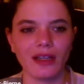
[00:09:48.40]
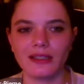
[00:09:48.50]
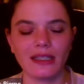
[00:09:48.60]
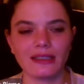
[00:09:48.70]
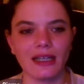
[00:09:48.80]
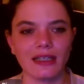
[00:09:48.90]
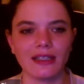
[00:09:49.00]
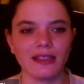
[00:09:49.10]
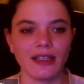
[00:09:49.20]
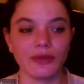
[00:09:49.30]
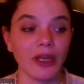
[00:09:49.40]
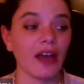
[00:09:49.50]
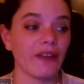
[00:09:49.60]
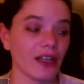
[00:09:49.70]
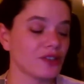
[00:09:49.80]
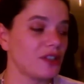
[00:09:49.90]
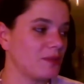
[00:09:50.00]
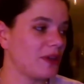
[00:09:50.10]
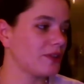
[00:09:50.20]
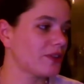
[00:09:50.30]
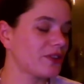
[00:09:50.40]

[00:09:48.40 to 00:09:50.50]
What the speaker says: That's exactly that. We have actually made a